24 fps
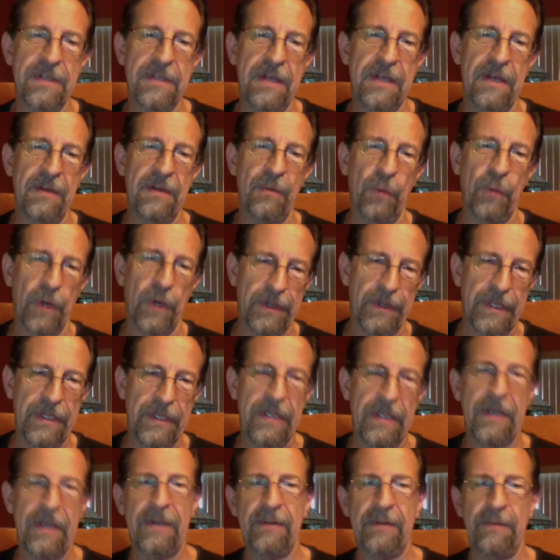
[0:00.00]
and
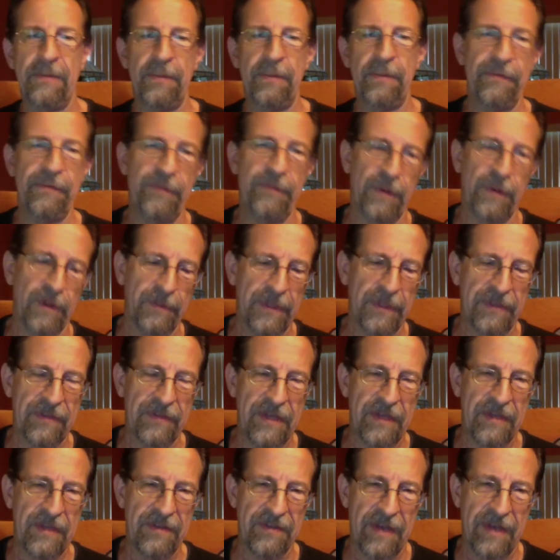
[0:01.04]
worry and performance
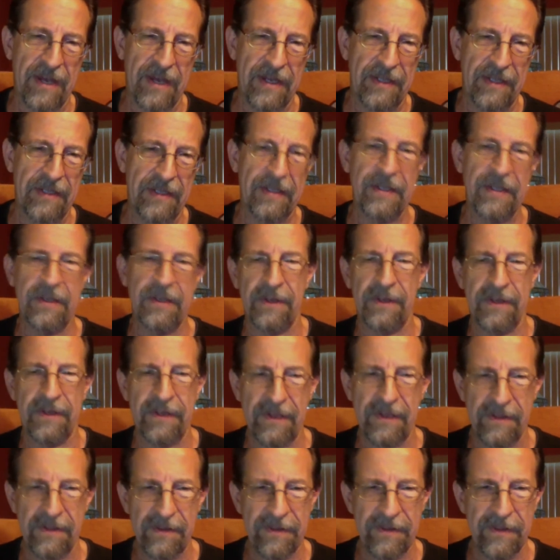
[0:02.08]
anxiety and all
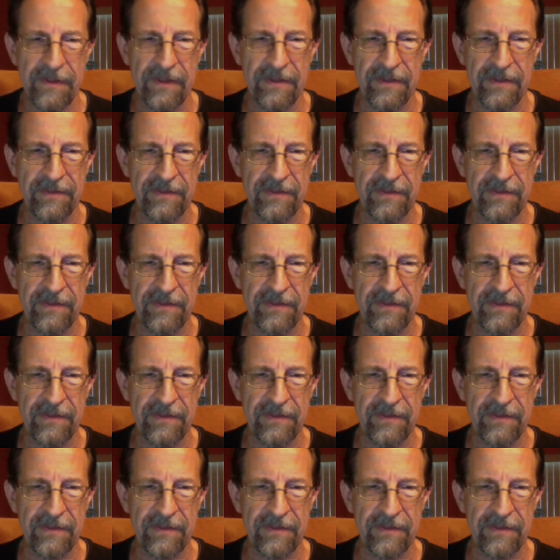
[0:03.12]
the other things.